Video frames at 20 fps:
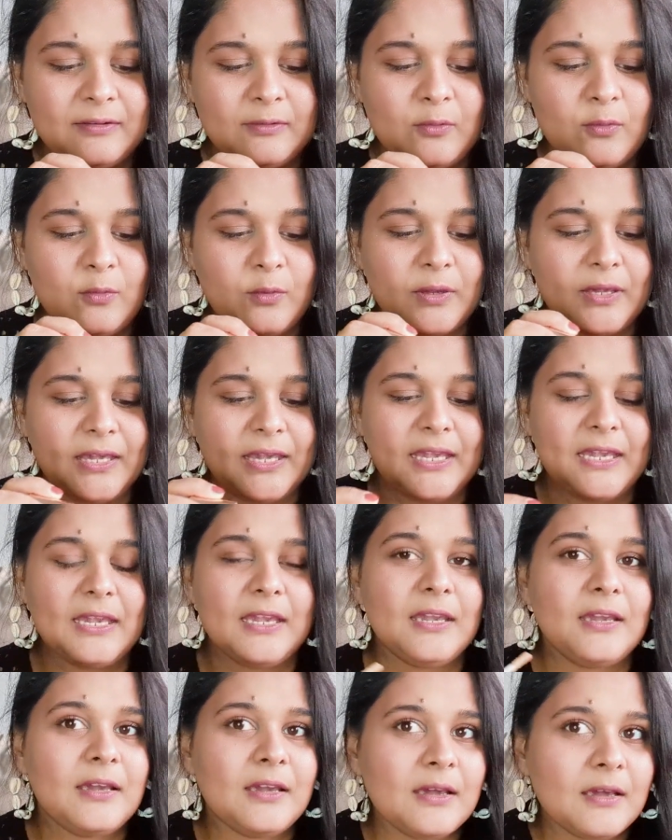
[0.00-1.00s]

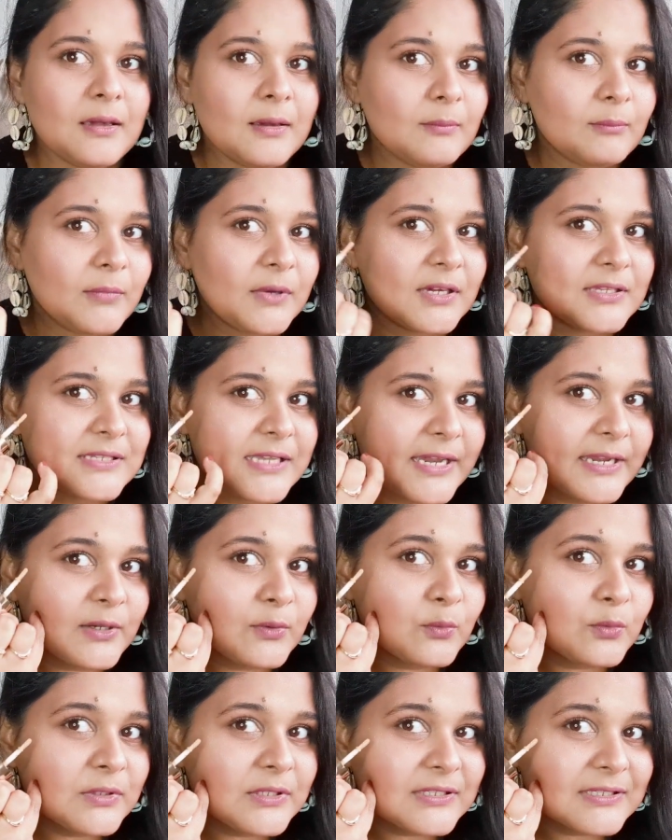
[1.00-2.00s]
Okay, because I
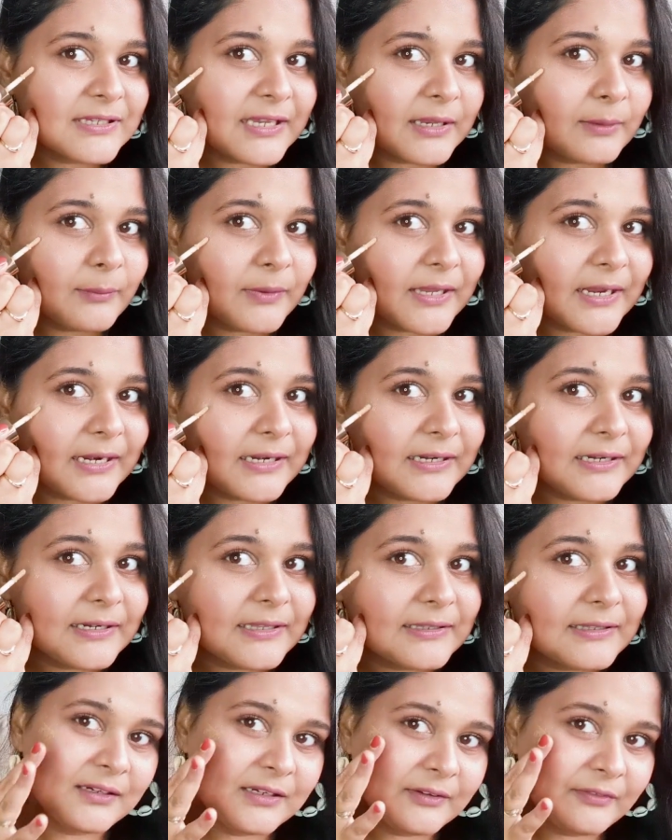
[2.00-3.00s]
know this can be added
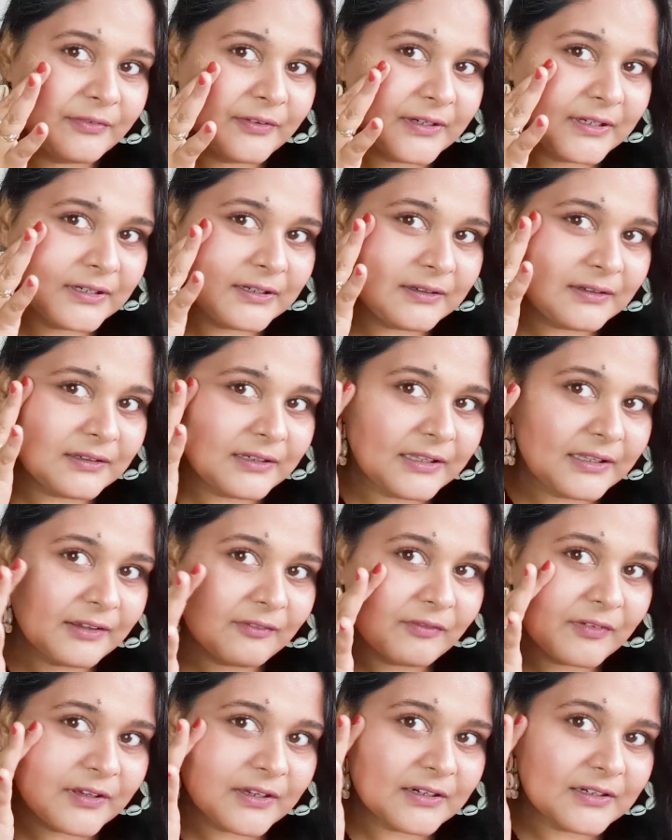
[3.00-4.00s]
as a different
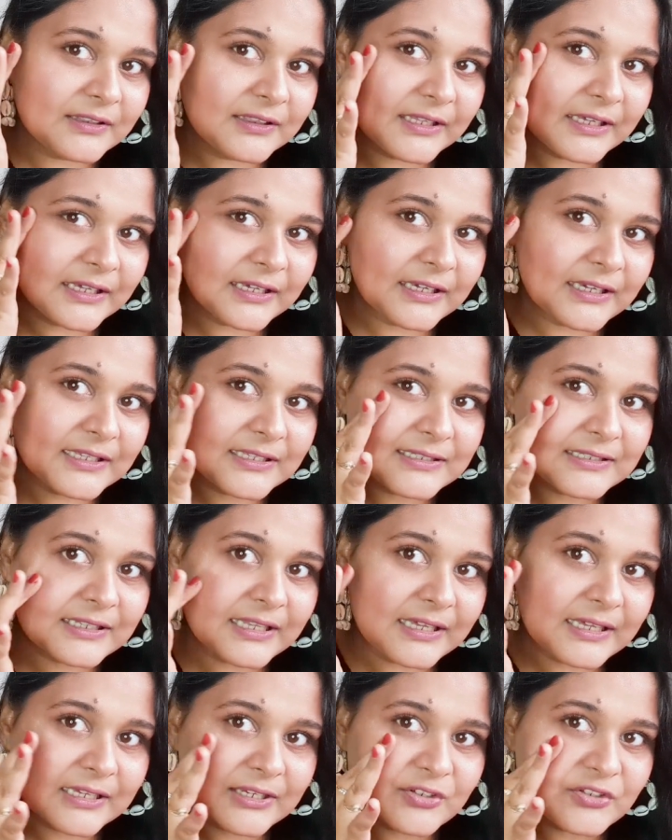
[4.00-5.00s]
like weird thing is
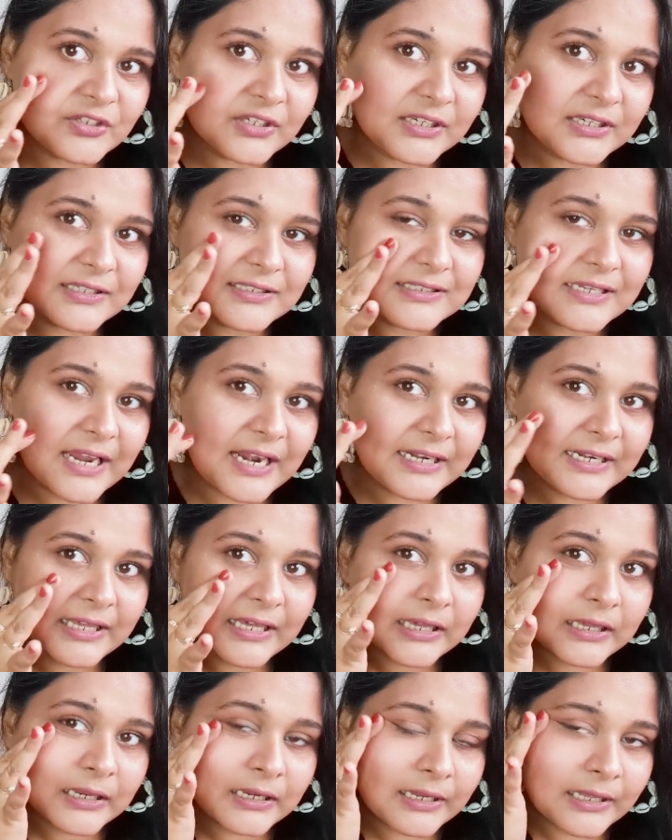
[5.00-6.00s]
like she is
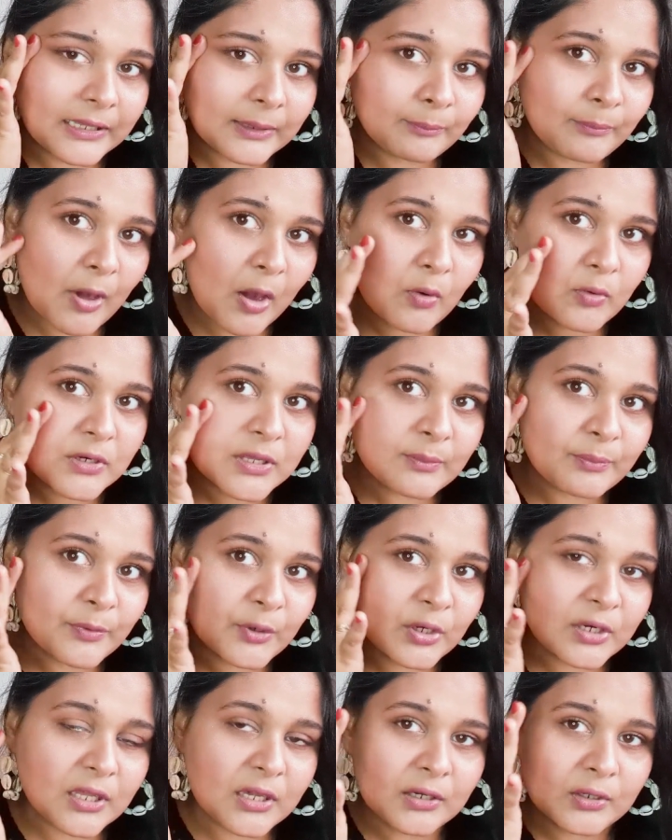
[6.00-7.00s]
adding like powder
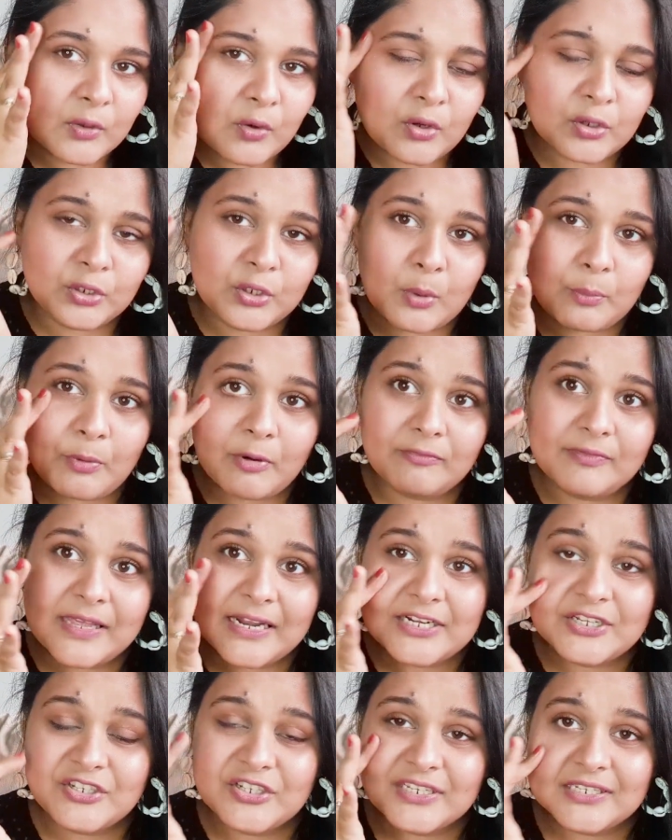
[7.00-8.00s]
product on top of
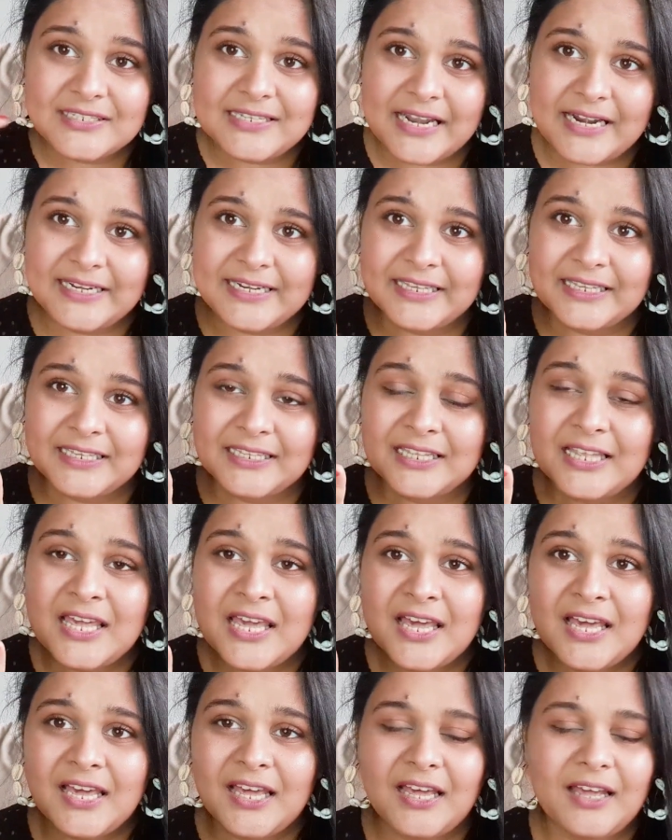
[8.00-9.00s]
that. She is adding
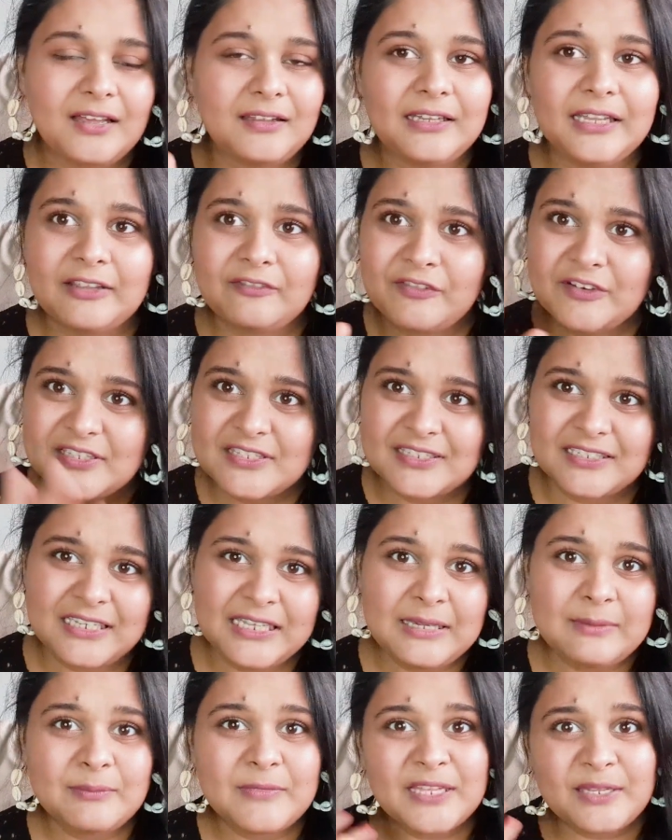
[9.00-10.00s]
like first
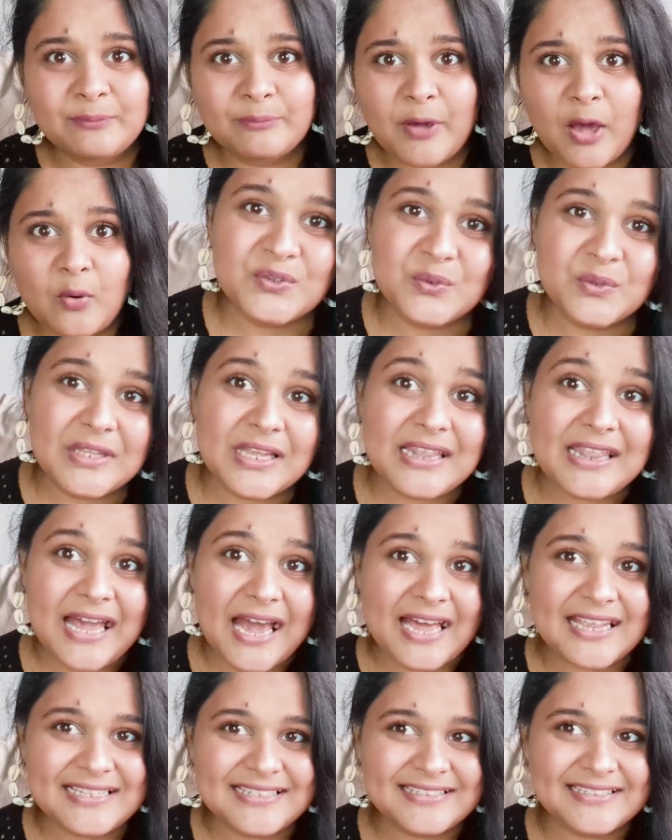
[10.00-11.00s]
cream then powder. So the
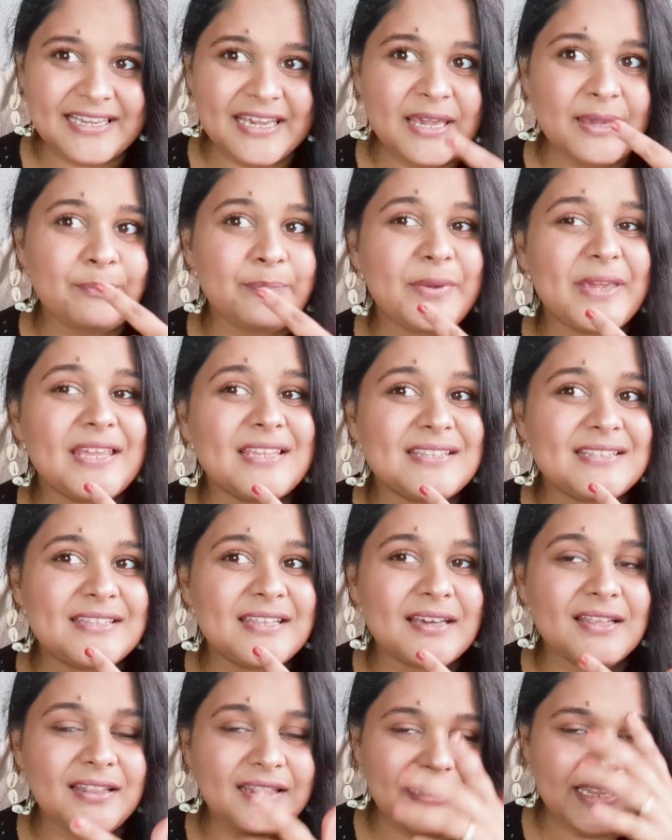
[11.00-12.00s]
last step is
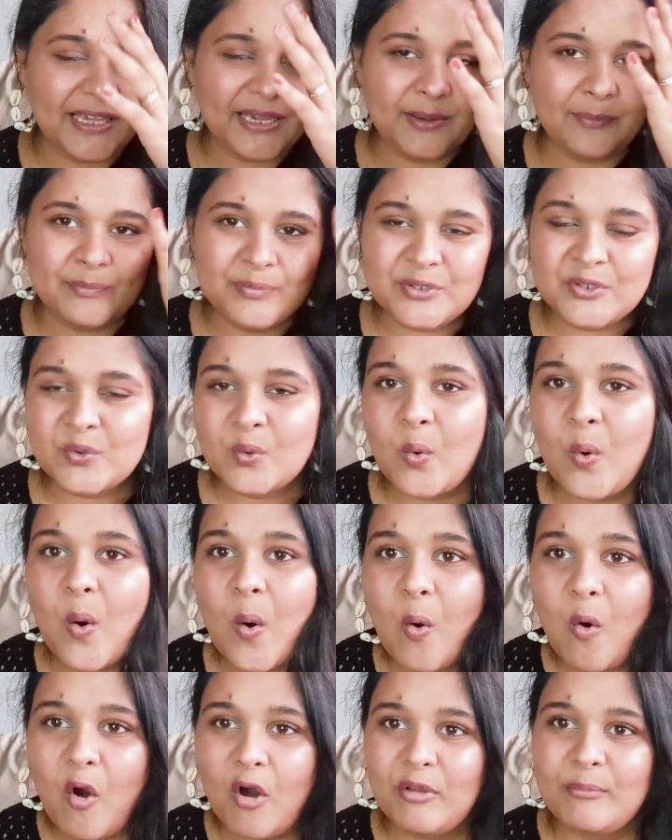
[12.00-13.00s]
the lips.
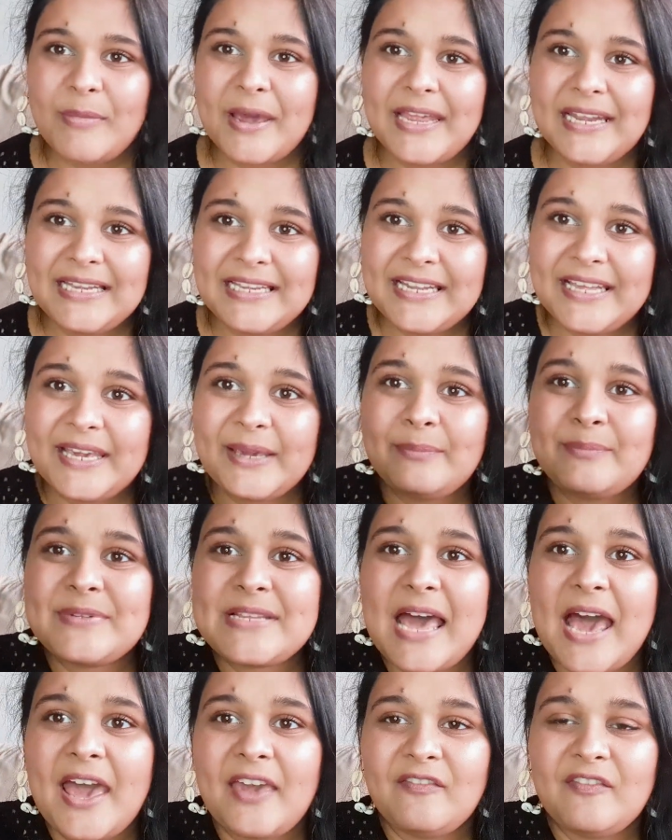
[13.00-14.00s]
So on my lips
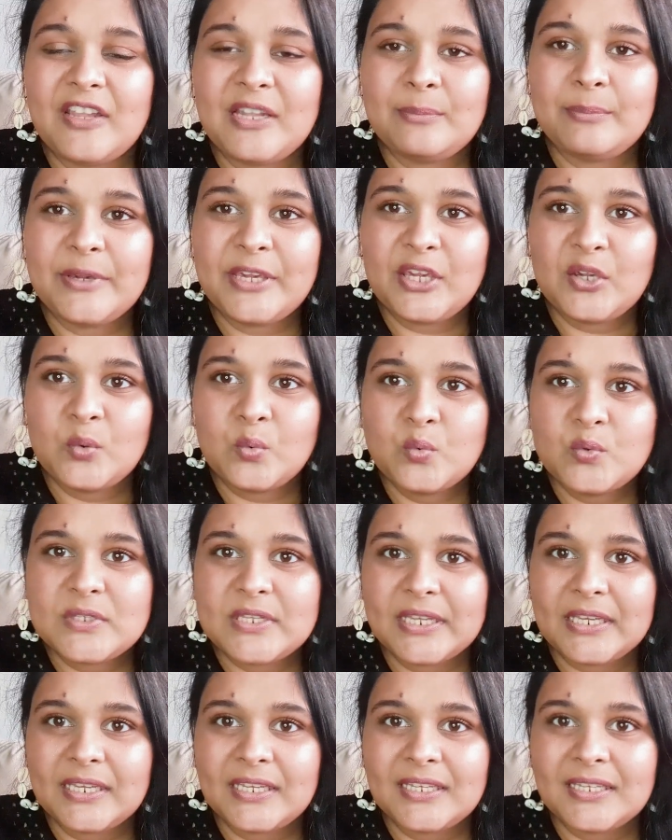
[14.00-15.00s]
I will be
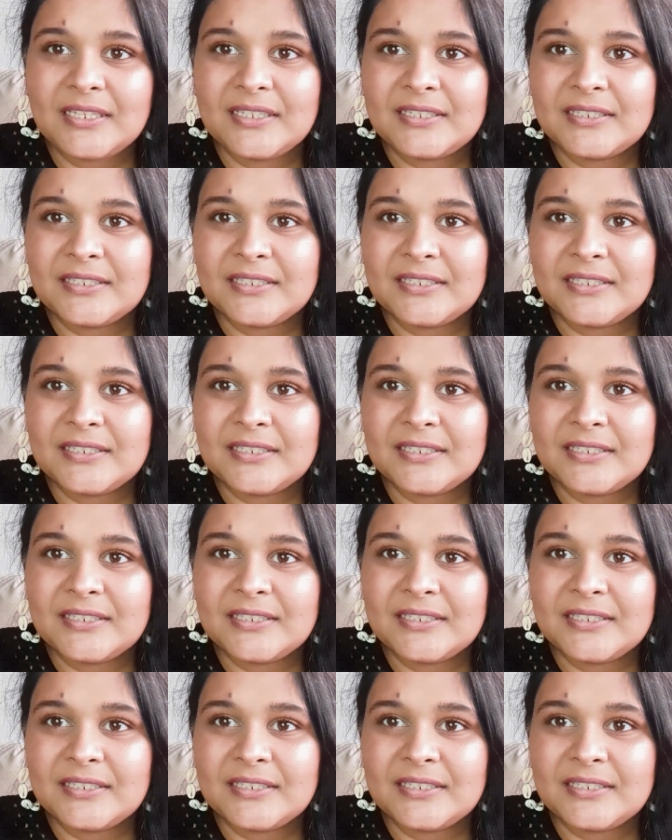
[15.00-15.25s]
using